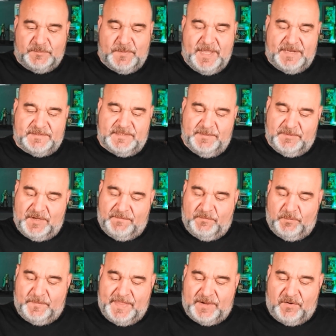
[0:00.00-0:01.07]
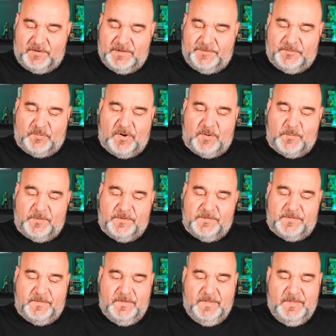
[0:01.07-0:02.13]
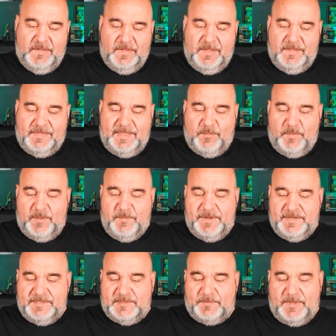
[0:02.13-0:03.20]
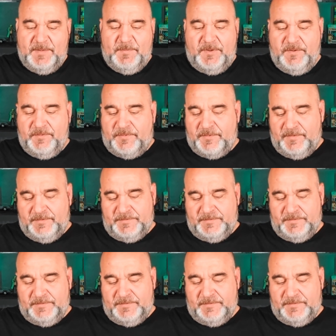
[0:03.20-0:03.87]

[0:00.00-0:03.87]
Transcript: we got a slip cover with that other artwork. That way we can display both.